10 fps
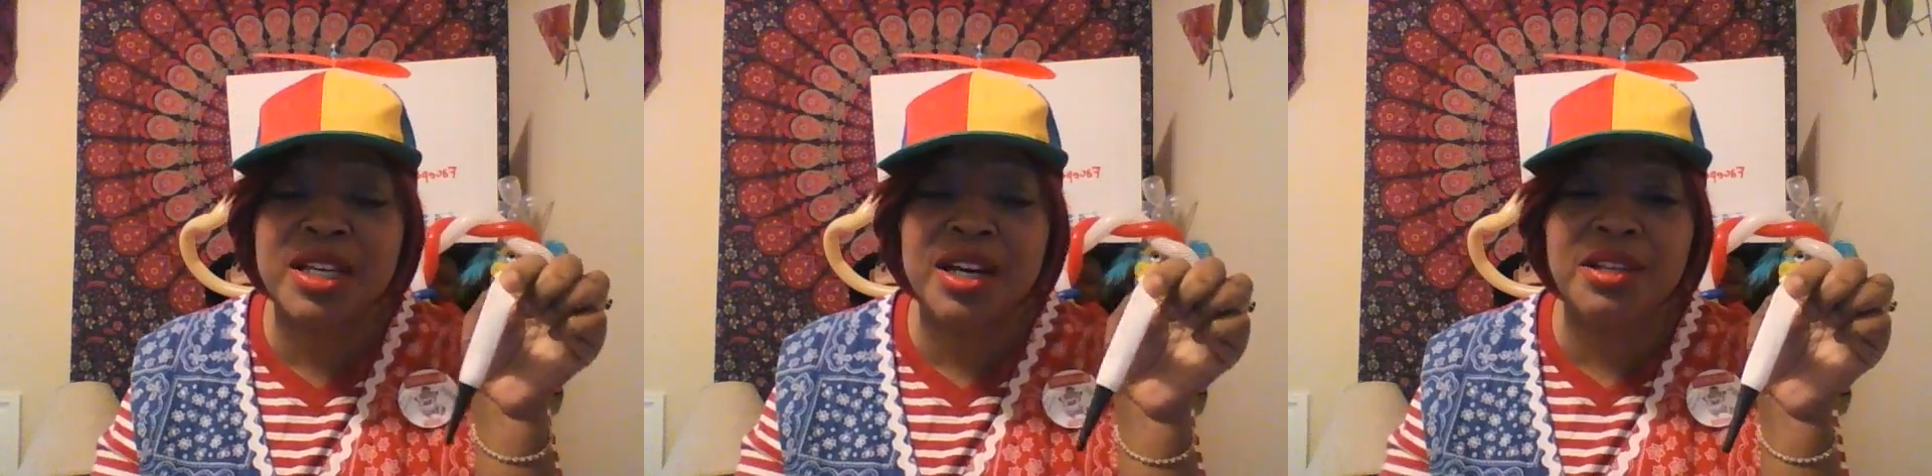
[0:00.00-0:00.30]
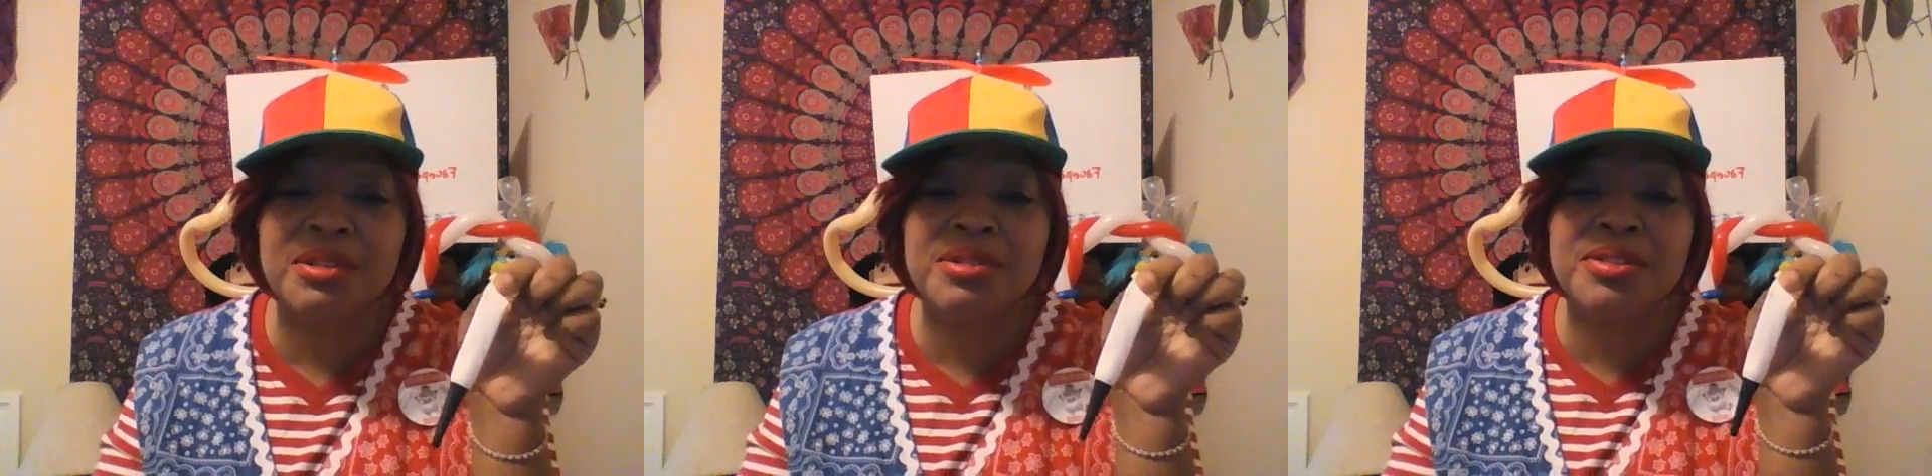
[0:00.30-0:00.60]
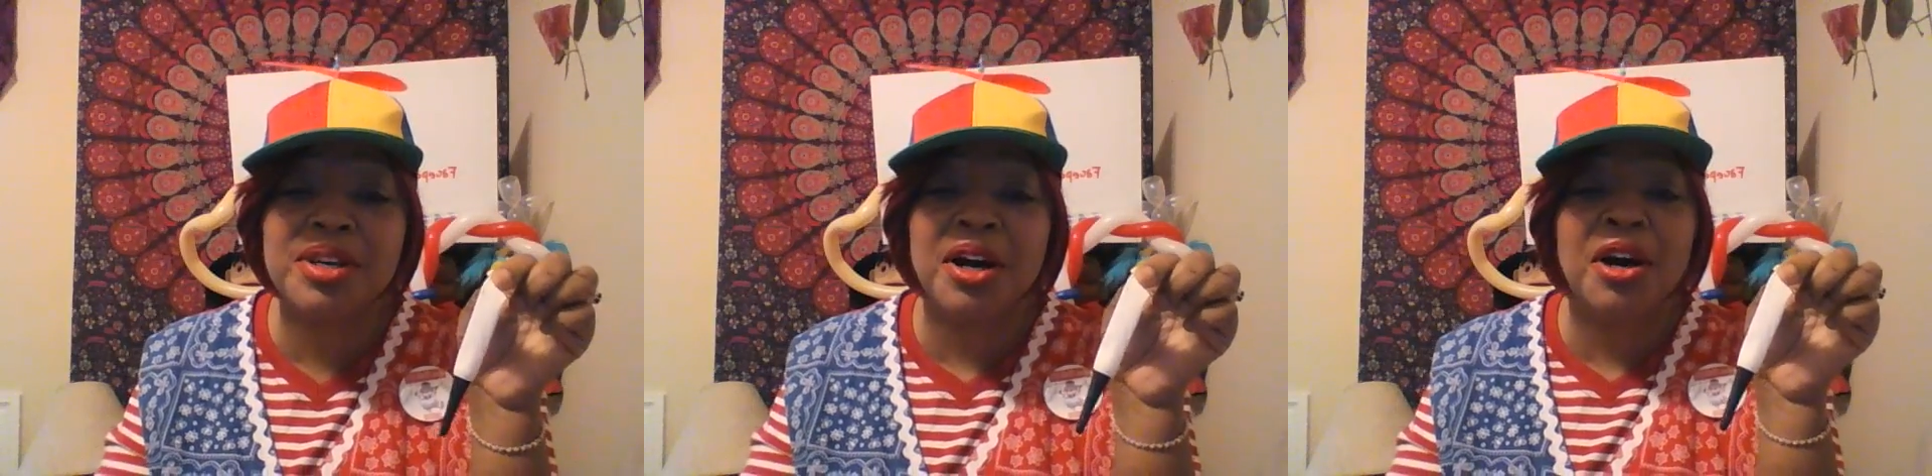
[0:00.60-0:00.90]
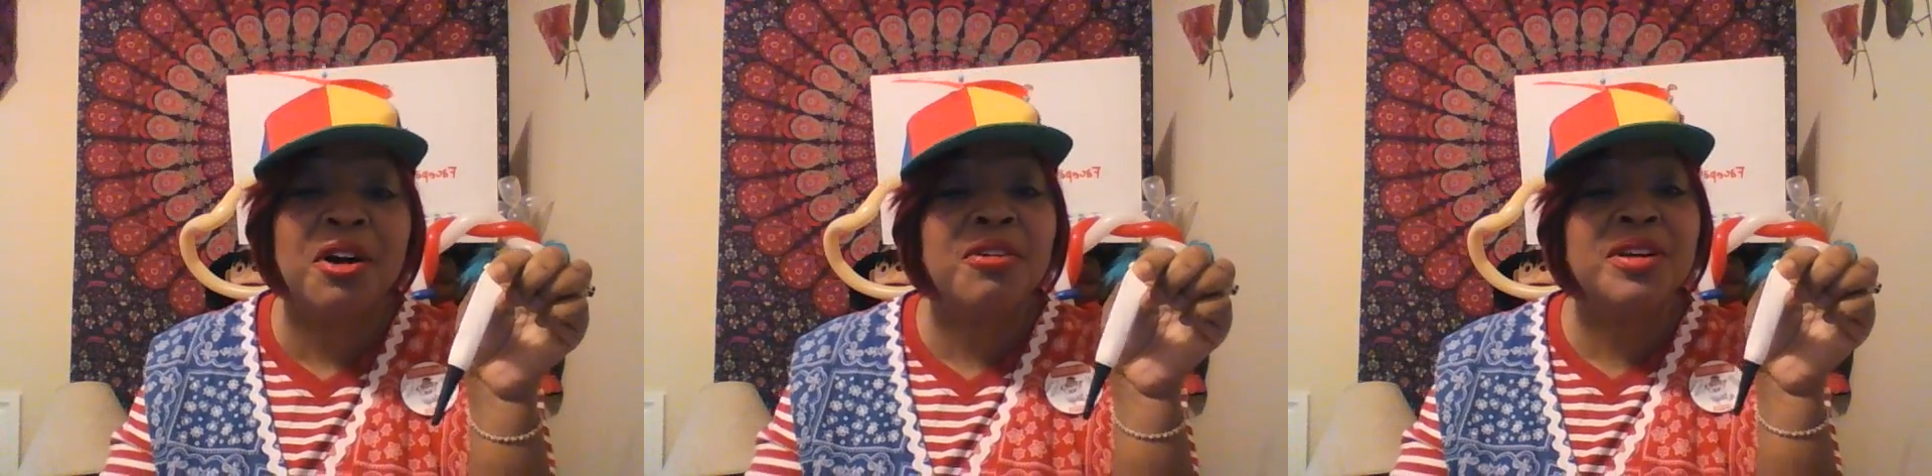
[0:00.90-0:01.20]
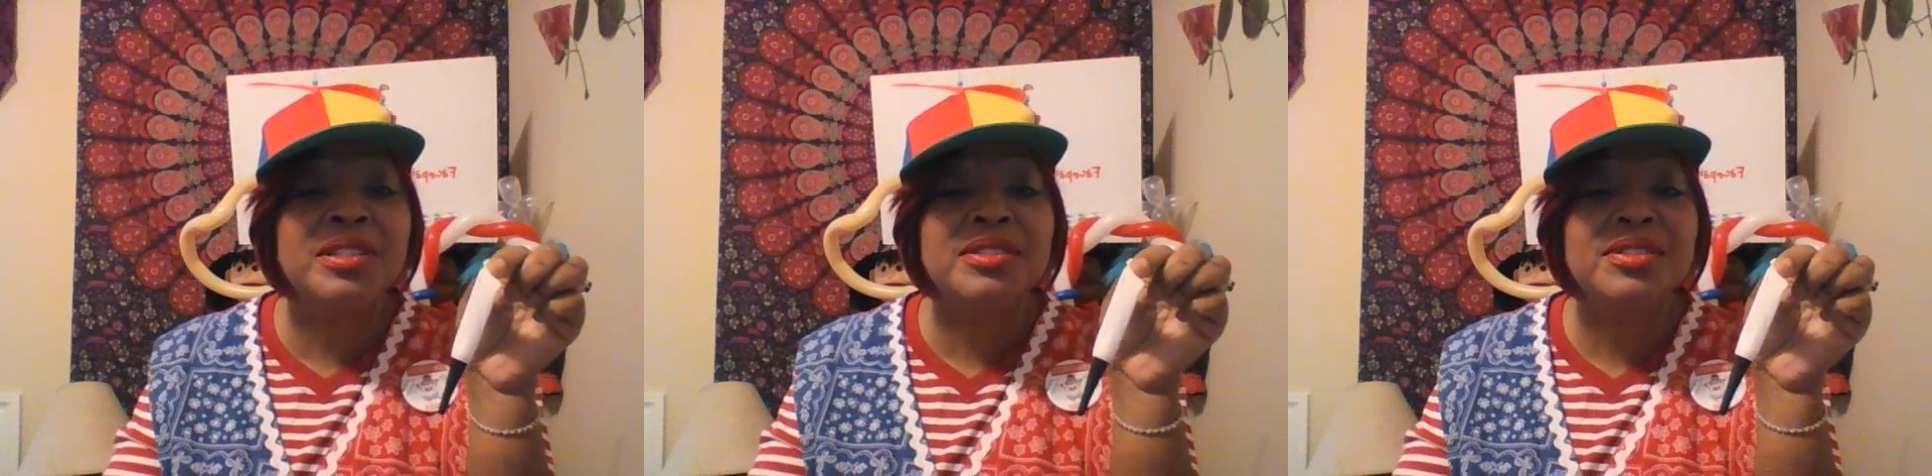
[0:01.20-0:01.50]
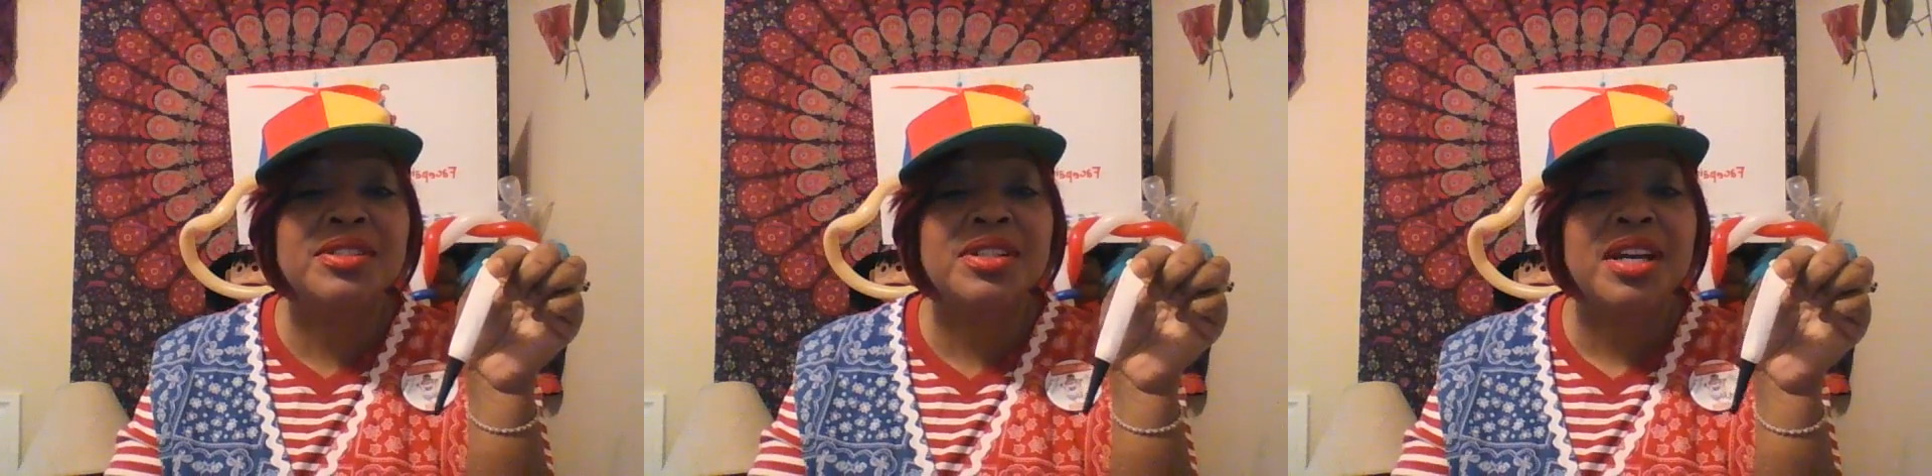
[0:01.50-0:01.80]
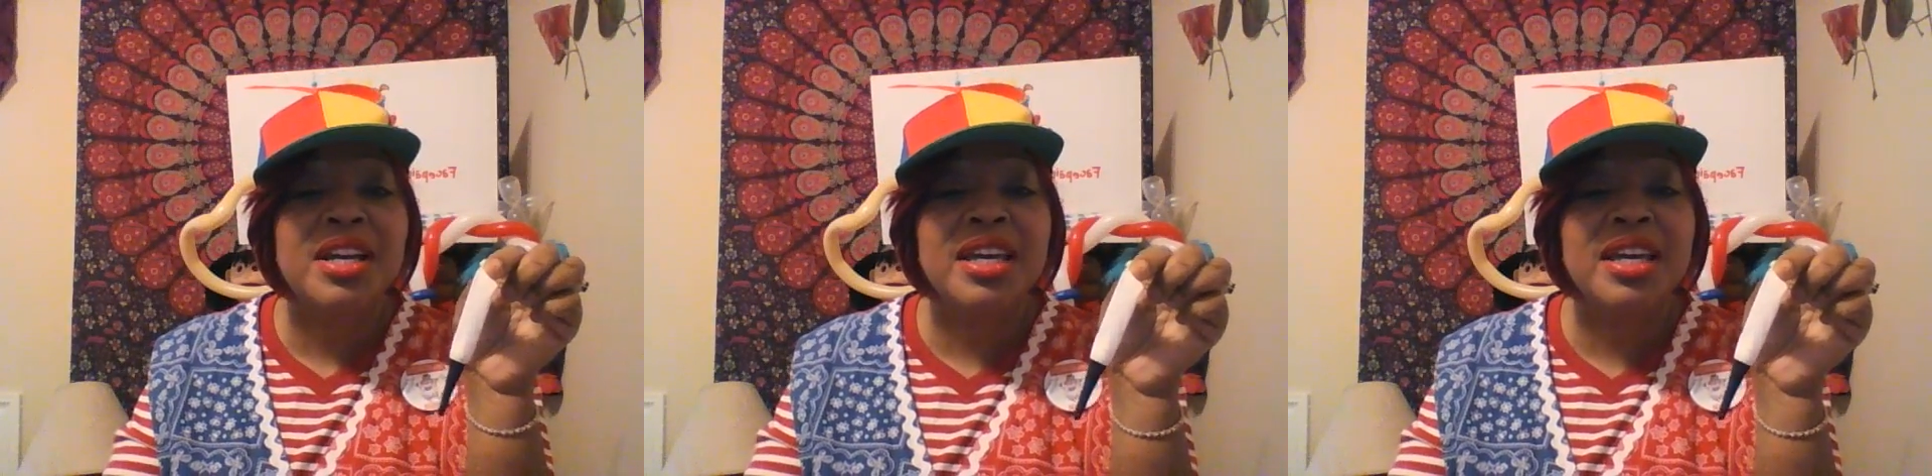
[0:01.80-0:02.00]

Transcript: colors, orange,